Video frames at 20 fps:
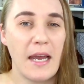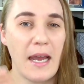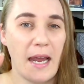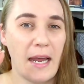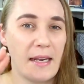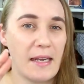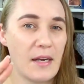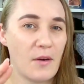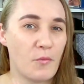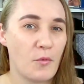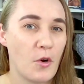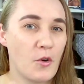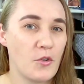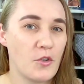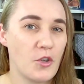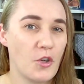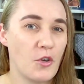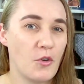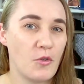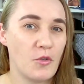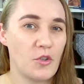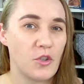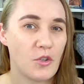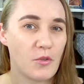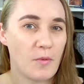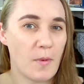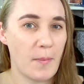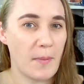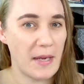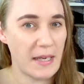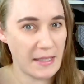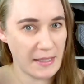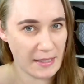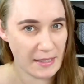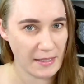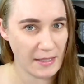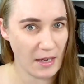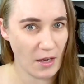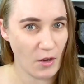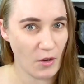and then row 2 just repeats
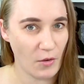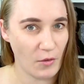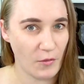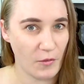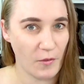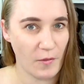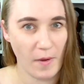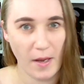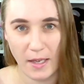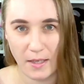itself